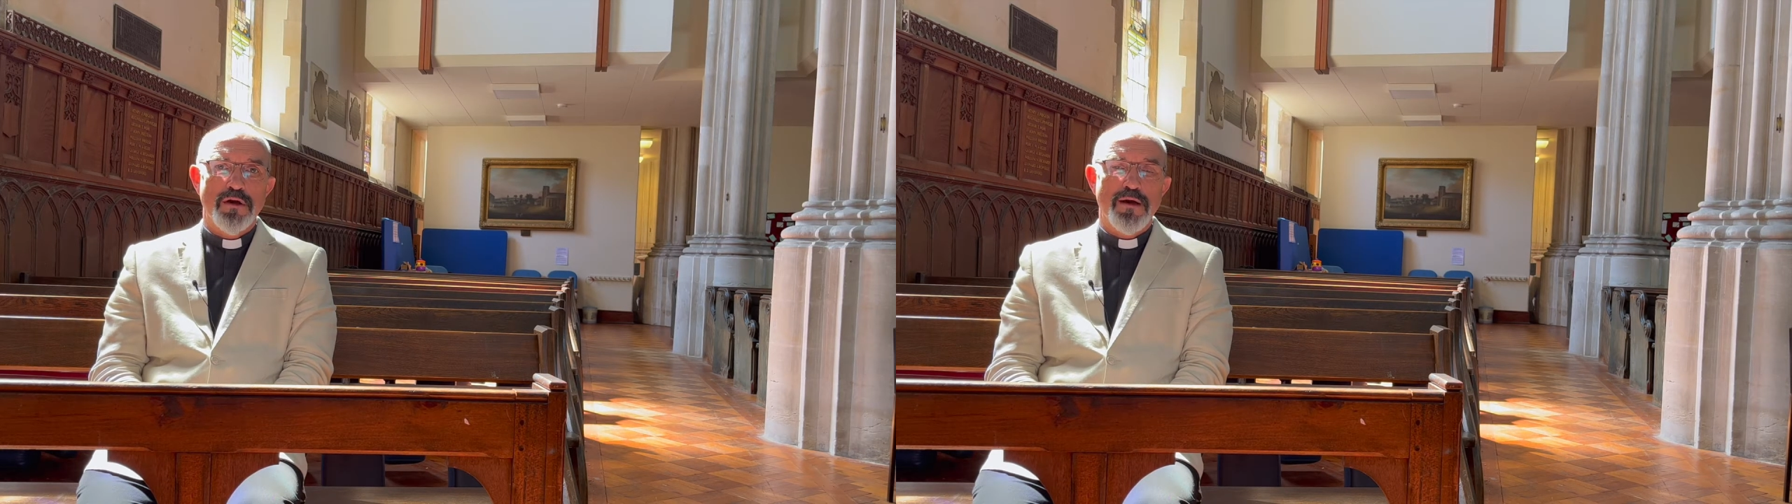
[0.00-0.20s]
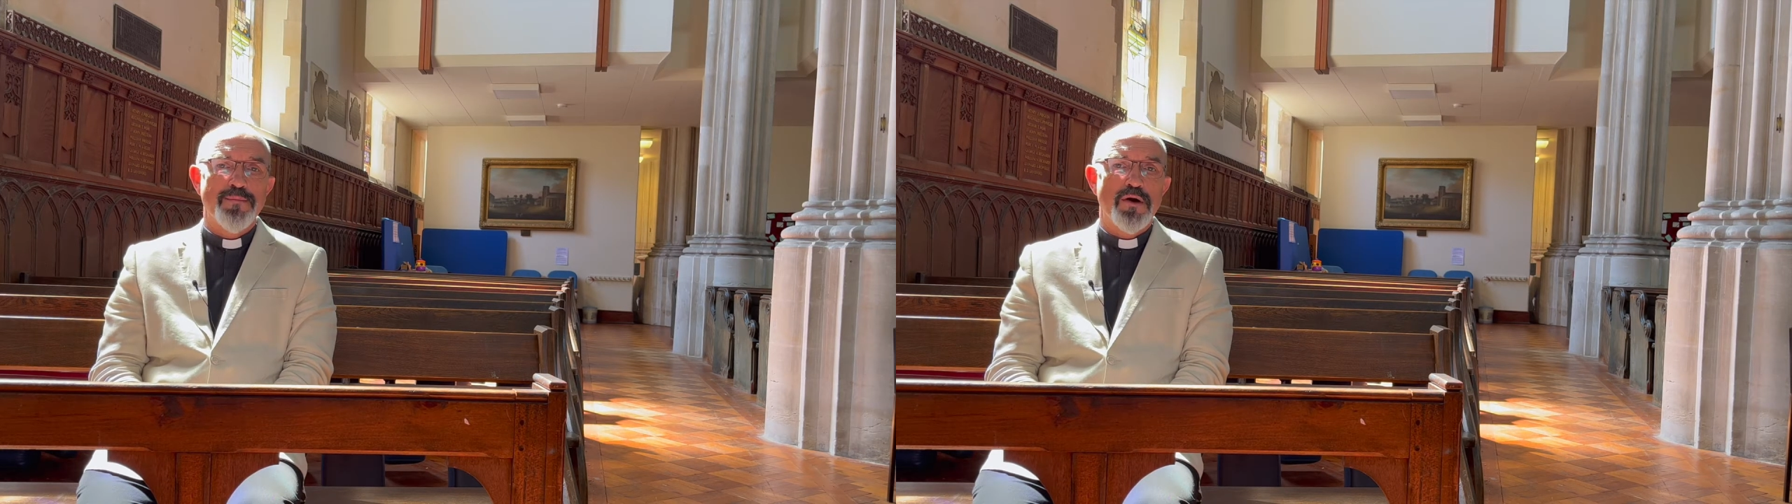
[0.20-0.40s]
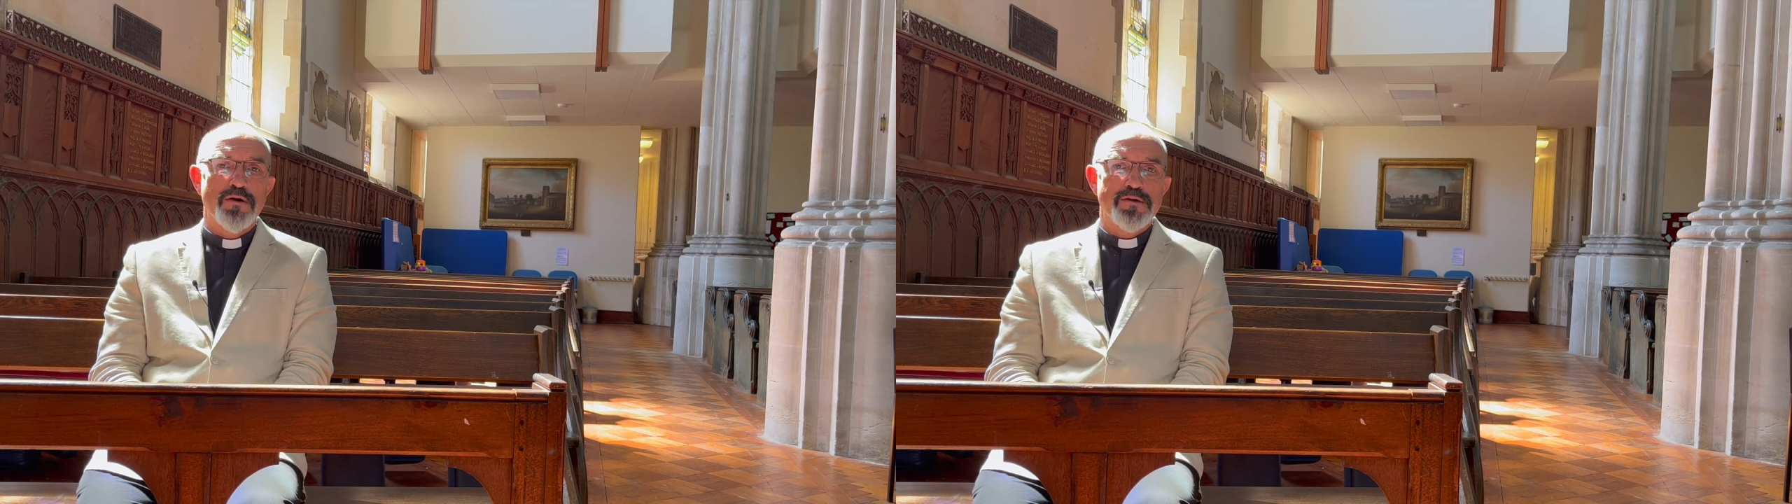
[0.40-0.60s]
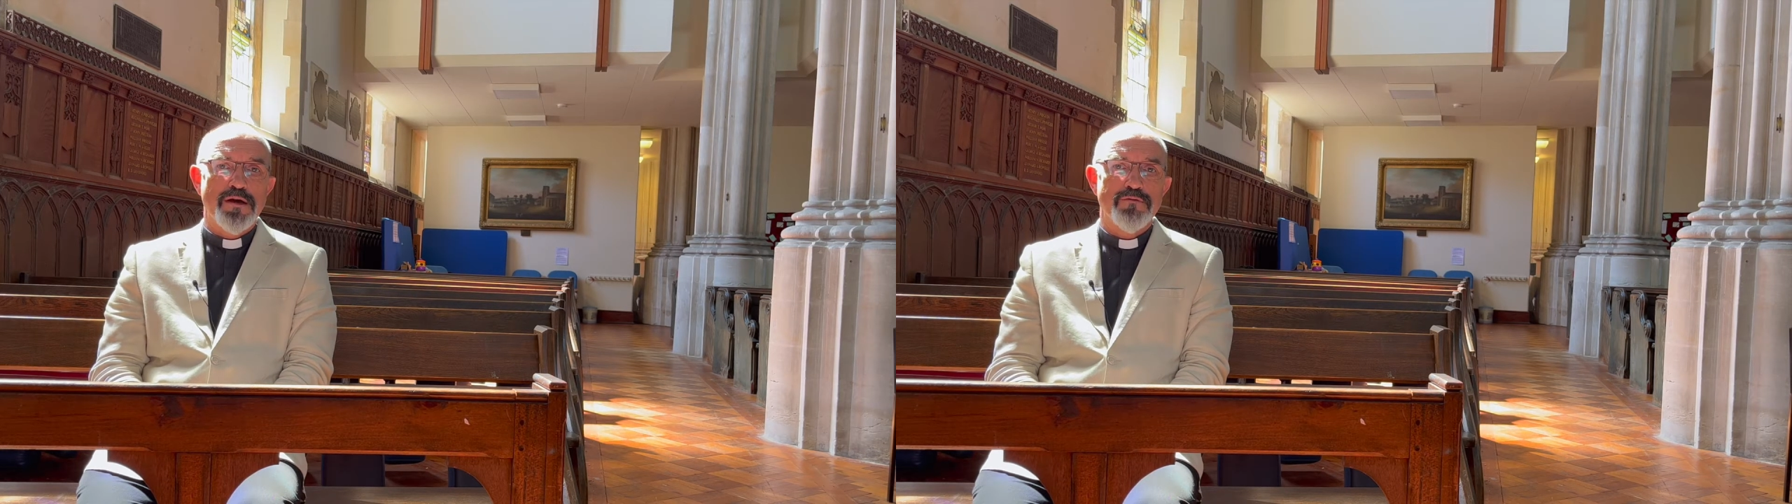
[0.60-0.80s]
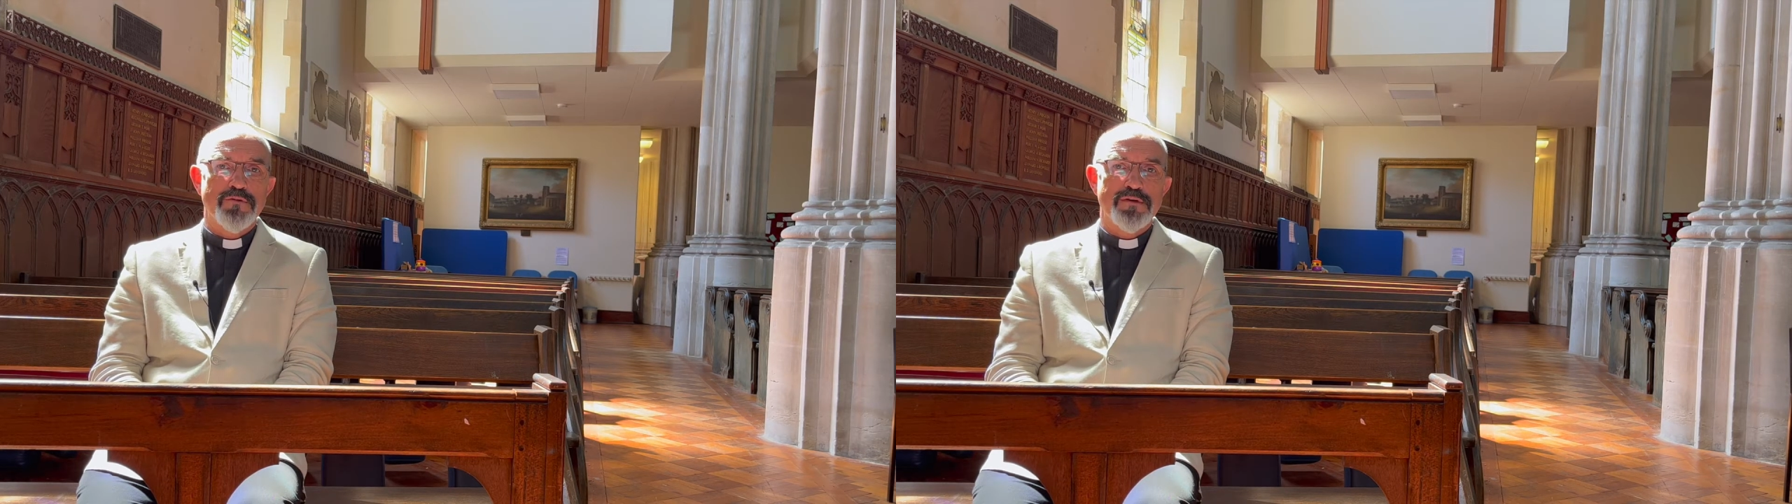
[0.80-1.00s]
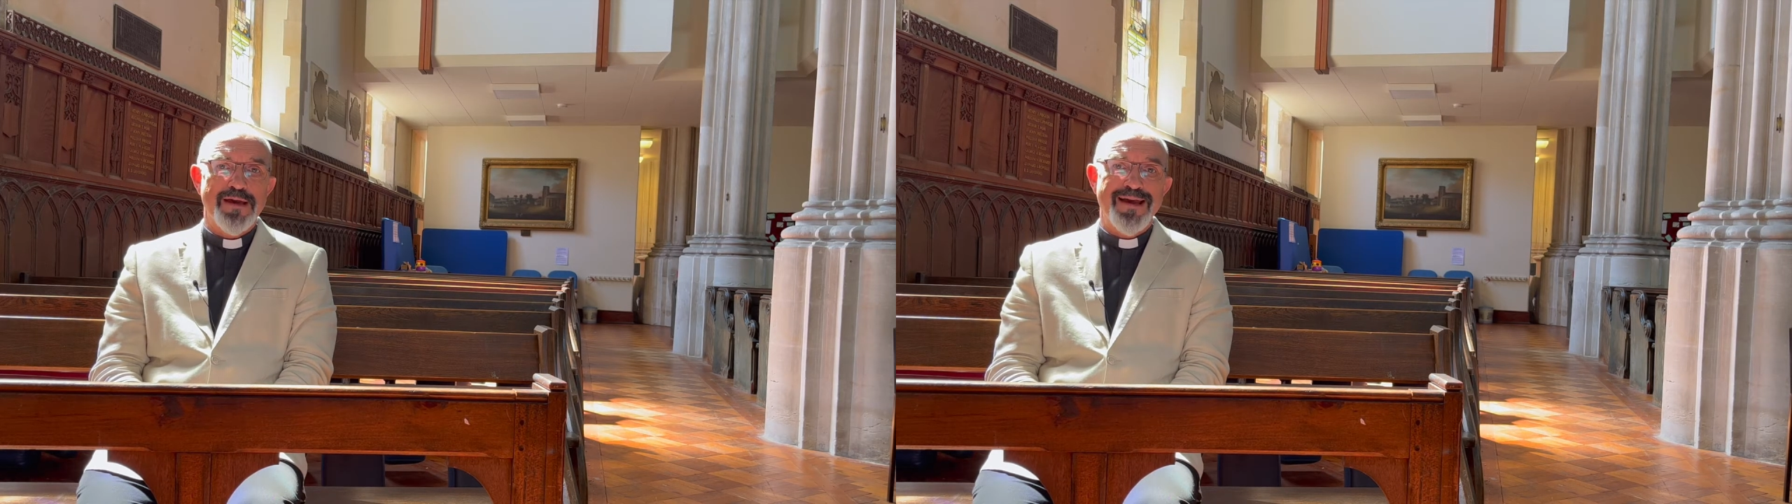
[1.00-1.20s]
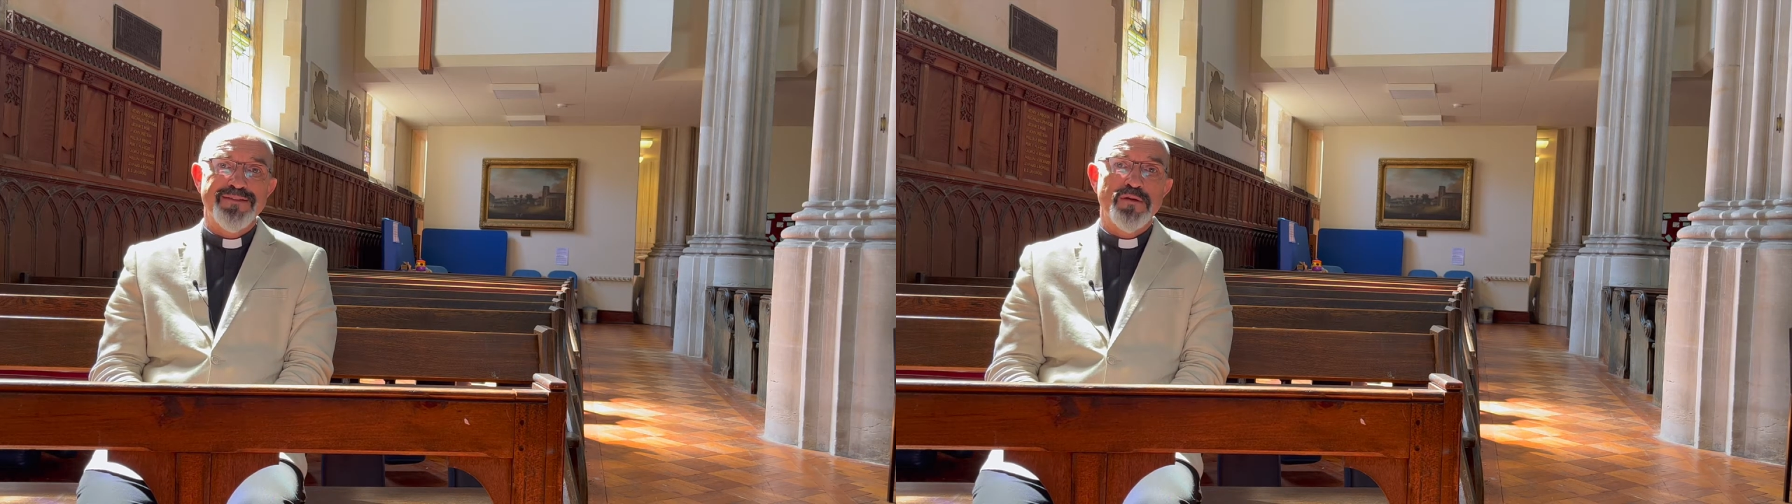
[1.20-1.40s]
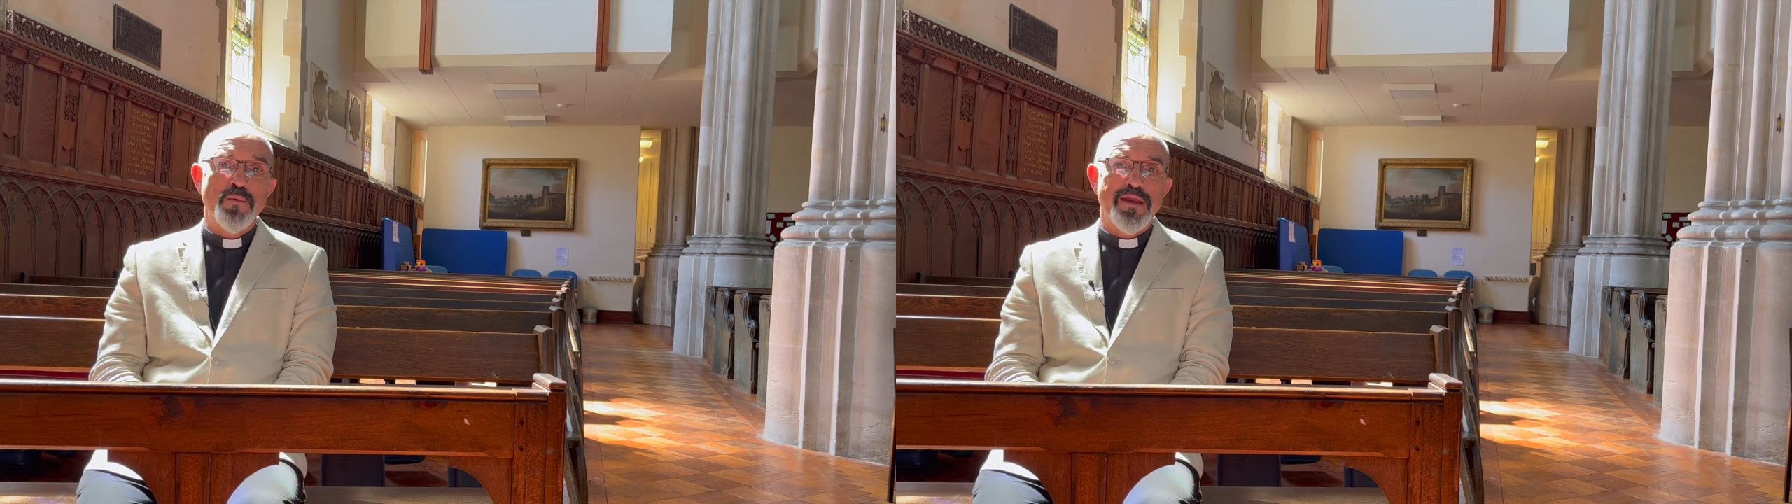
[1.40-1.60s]
are covered
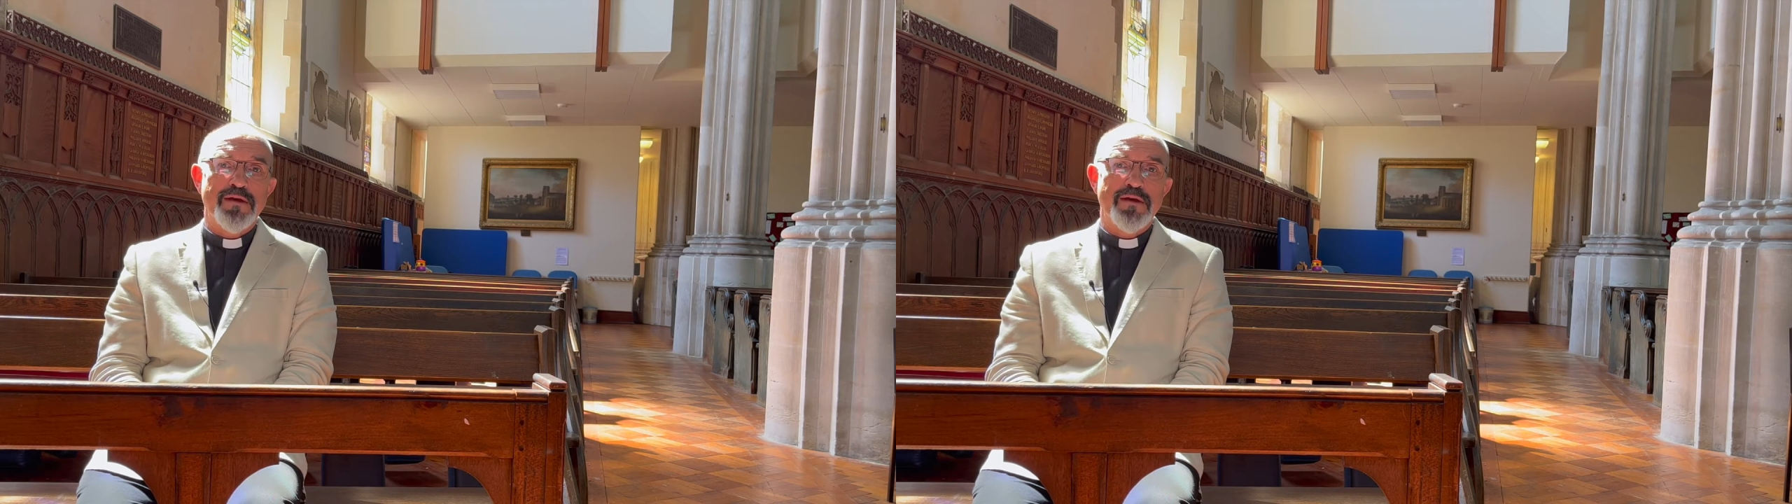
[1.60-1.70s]
and that we have